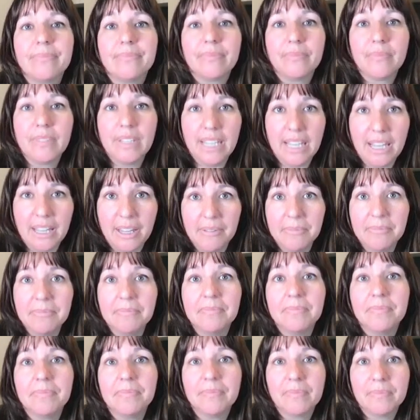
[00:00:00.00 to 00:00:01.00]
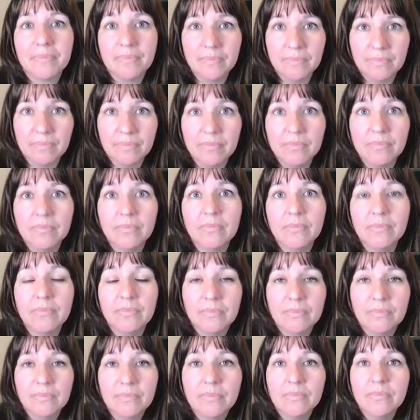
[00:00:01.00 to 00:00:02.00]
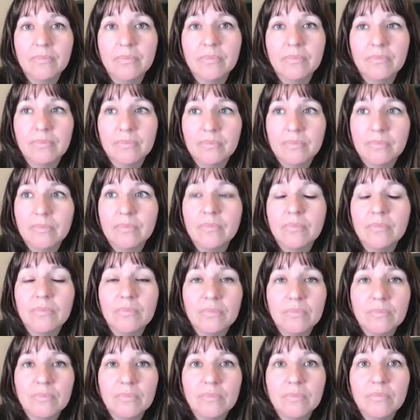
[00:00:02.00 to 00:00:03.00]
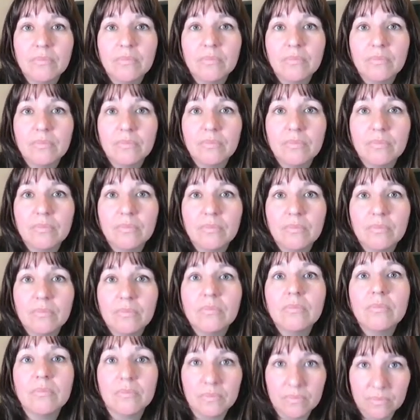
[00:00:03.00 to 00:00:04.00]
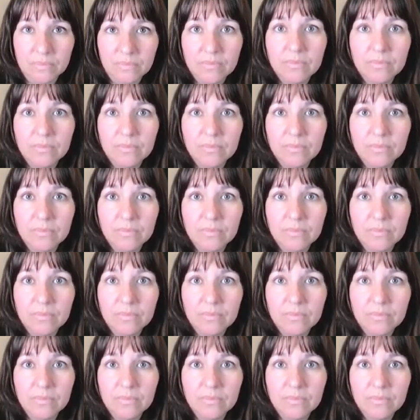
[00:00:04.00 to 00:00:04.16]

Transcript: [no speech]